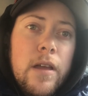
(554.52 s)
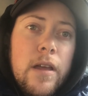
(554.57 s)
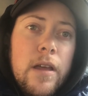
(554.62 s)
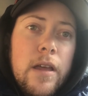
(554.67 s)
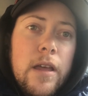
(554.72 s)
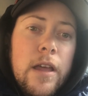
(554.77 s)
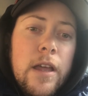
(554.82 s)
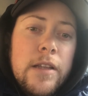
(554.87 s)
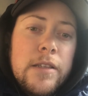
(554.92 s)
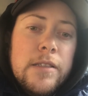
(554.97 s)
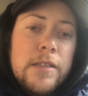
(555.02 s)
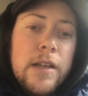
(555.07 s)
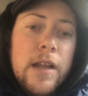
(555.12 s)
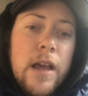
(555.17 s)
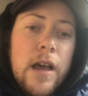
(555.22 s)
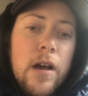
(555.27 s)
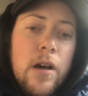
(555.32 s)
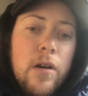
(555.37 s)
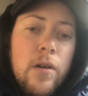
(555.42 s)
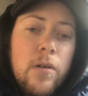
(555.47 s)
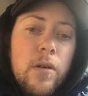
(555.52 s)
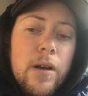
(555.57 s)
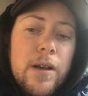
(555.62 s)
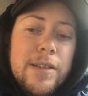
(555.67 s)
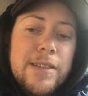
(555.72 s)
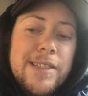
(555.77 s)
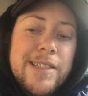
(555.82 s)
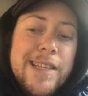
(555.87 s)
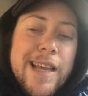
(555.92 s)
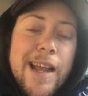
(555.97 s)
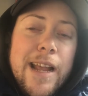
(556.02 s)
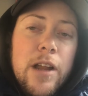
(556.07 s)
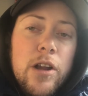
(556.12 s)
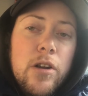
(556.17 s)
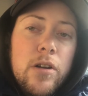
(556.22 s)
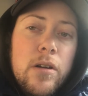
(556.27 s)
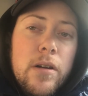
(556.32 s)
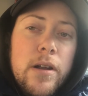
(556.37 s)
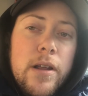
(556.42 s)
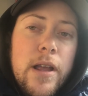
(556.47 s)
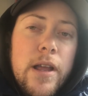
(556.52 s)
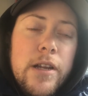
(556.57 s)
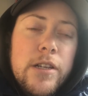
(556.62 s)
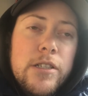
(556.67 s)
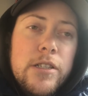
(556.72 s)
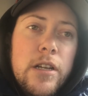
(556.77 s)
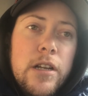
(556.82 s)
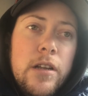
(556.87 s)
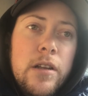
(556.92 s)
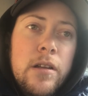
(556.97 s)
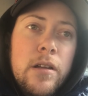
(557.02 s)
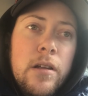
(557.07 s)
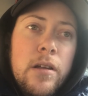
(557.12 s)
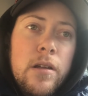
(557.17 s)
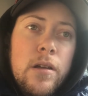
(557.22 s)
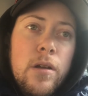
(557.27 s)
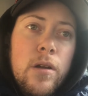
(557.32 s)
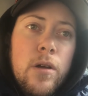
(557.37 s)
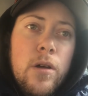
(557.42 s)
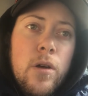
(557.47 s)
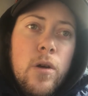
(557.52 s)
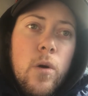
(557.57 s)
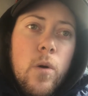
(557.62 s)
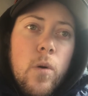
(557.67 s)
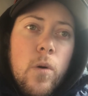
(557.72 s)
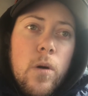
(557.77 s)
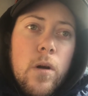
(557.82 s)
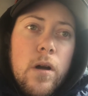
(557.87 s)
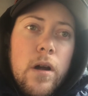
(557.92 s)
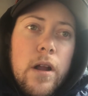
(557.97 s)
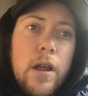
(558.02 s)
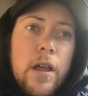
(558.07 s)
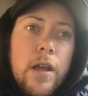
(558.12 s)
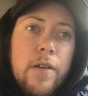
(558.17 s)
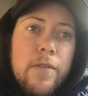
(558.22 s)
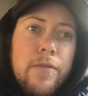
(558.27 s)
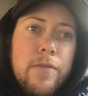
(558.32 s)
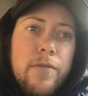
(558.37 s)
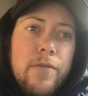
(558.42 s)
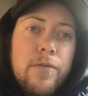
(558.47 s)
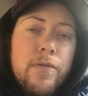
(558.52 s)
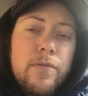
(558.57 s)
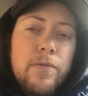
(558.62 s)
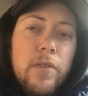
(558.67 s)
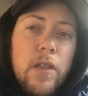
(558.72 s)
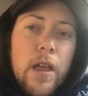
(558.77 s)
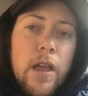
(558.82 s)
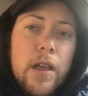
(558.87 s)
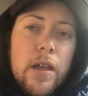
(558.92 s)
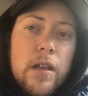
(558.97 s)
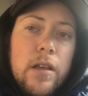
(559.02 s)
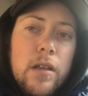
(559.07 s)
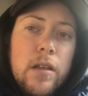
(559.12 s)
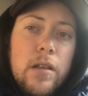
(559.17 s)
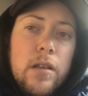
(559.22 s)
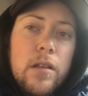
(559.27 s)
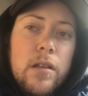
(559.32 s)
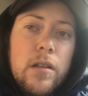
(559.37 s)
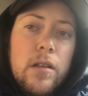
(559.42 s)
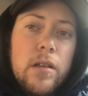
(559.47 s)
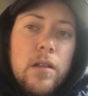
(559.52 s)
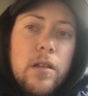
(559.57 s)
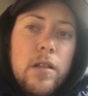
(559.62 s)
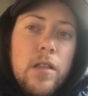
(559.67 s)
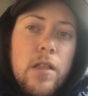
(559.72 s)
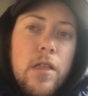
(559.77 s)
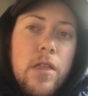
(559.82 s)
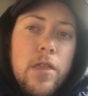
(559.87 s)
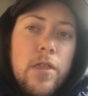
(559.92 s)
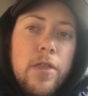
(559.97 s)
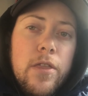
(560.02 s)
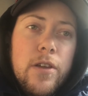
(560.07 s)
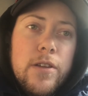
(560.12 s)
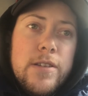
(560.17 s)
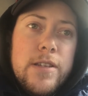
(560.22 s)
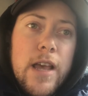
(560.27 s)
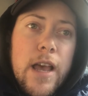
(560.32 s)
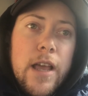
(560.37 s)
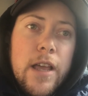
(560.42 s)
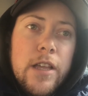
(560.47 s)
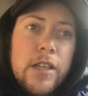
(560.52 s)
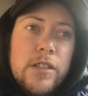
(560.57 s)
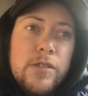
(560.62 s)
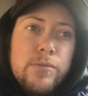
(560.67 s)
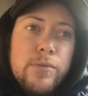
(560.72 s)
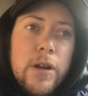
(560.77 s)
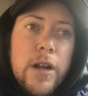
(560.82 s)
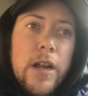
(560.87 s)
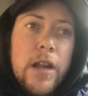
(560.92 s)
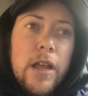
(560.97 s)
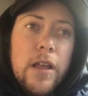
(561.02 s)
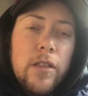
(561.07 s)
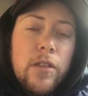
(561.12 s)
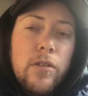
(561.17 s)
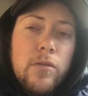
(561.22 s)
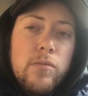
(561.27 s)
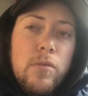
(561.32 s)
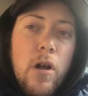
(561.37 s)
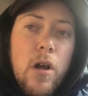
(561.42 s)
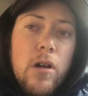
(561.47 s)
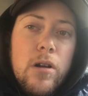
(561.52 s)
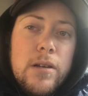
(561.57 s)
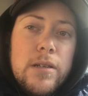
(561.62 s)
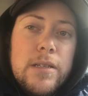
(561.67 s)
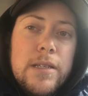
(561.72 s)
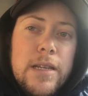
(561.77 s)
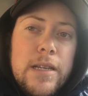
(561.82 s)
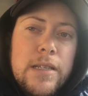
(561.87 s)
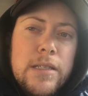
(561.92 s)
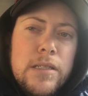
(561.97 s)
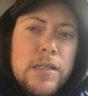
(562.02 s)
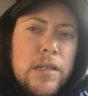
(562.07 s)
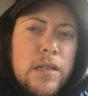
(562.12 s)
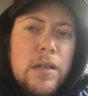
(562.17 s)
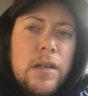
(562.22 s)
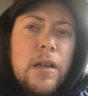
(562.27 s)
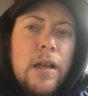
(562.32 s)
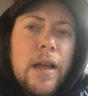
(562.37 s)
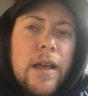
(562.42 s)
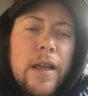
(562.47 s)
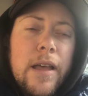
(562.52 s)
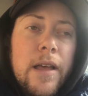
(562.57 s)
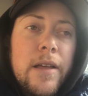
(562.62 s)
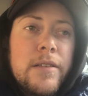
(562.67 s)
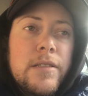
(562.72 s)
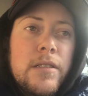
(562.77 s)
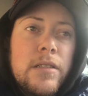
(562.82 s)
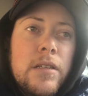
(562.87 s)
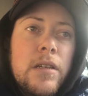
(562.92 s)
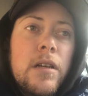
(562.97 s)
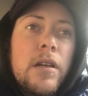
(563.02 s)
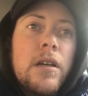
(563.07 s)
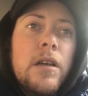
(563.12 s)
it's now a second herniation or if like the tech is reading the wrong disc, I guess.